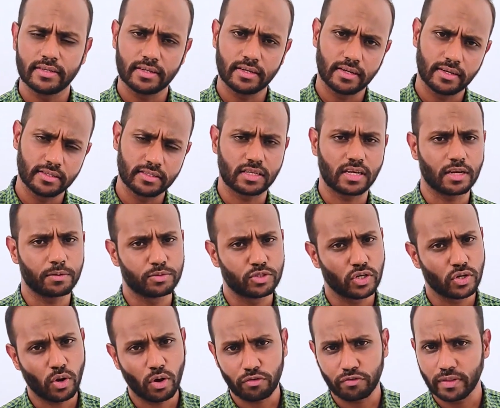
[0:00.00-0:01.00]

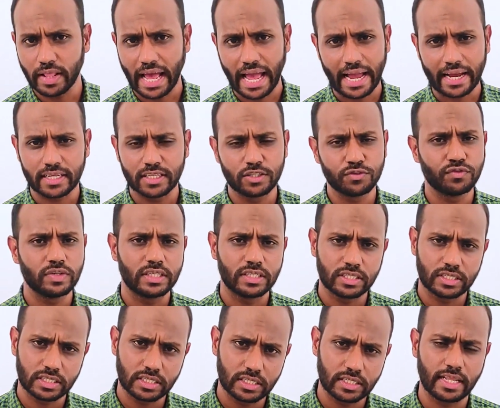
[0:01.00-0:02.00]
description of the
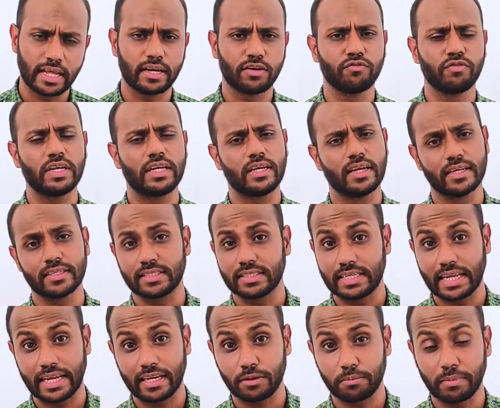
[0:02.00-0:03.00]
activity, then witness
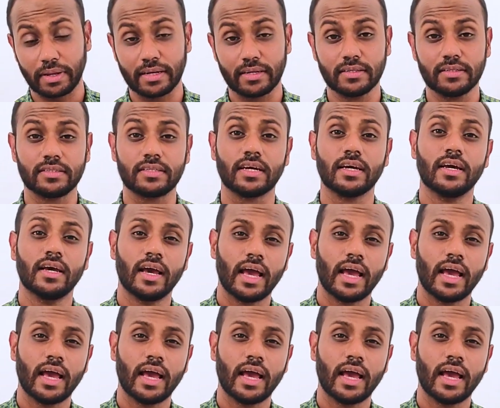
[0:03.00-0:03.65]
statement,